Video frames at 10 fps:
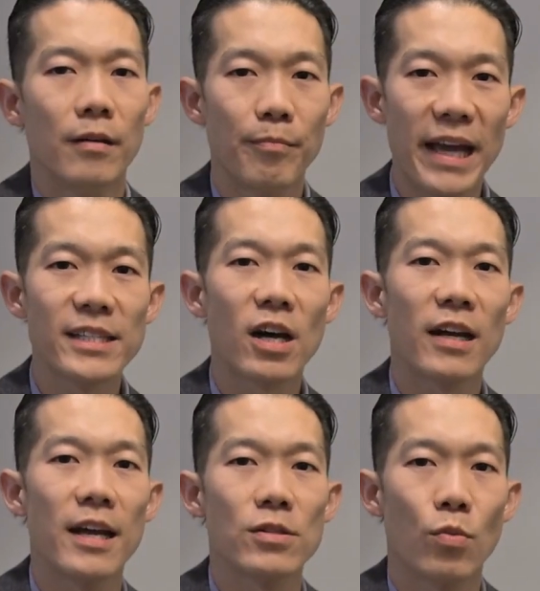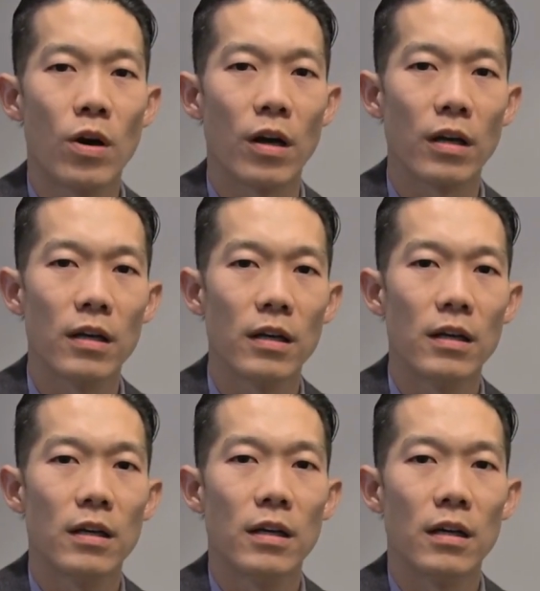Based on his work,
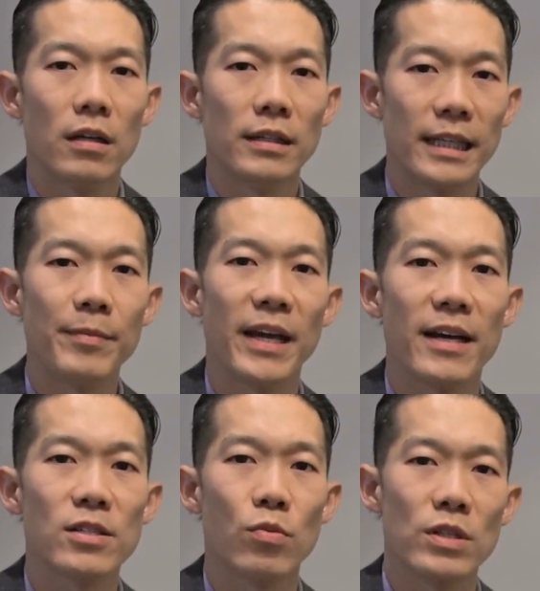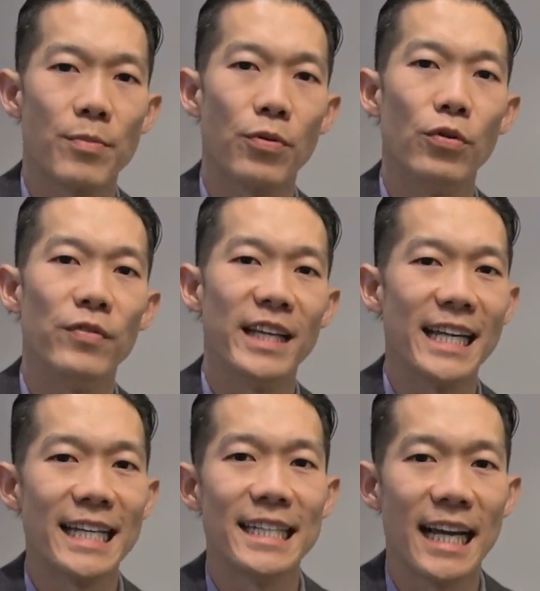DBS was approved in
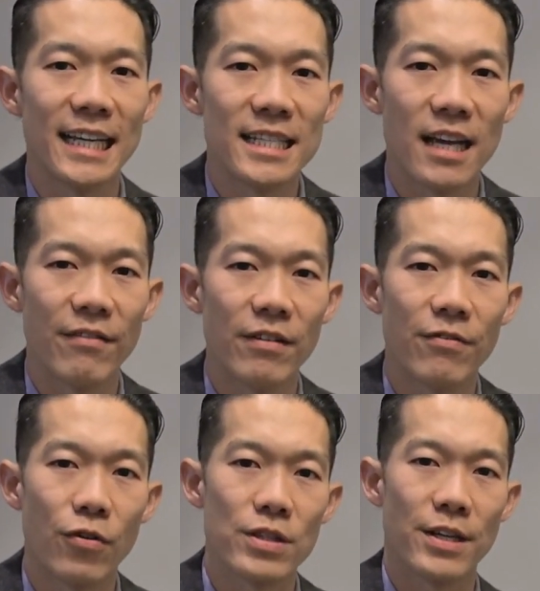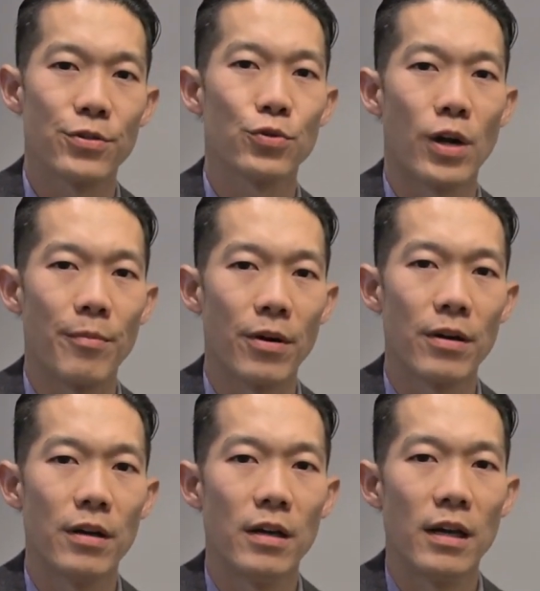1997 for essential tremor
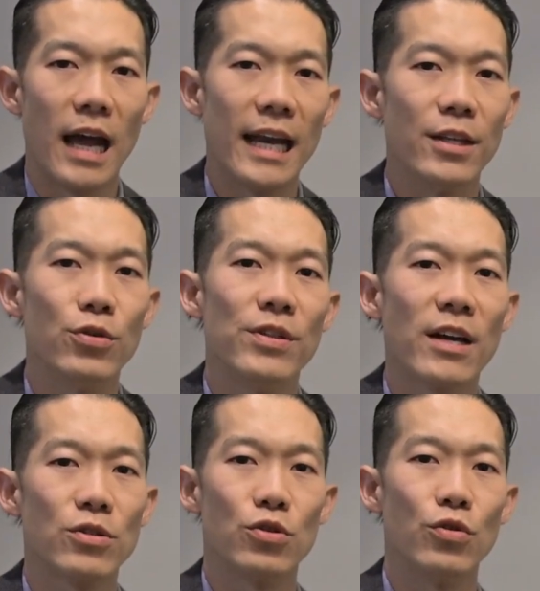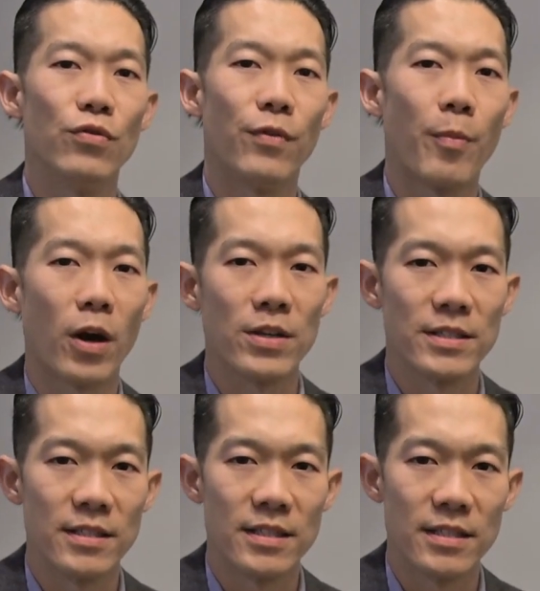and in 2002 for
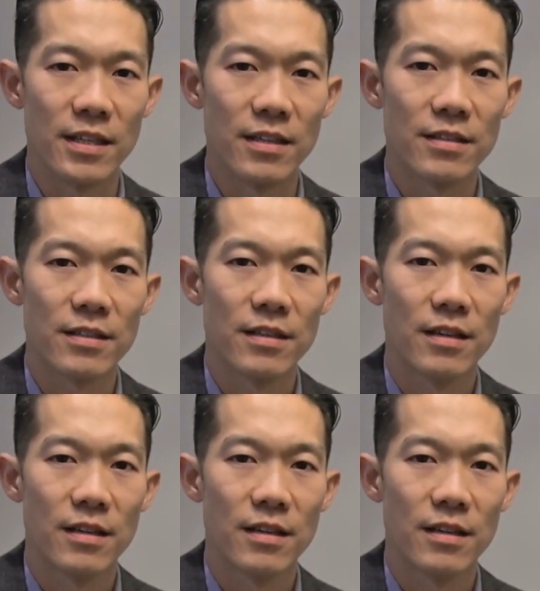Parkinson's disease.